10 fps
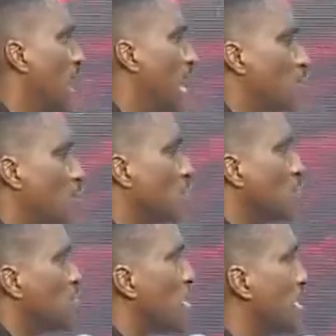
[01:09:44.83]
I
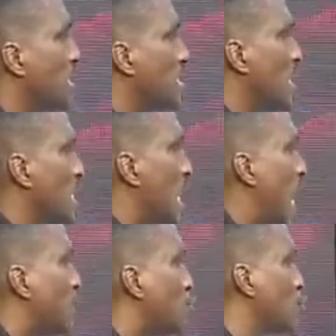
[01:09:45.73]
don't trade it in.
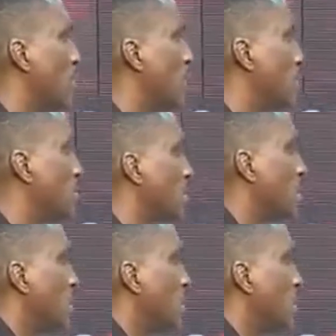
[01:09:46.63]
I sow it.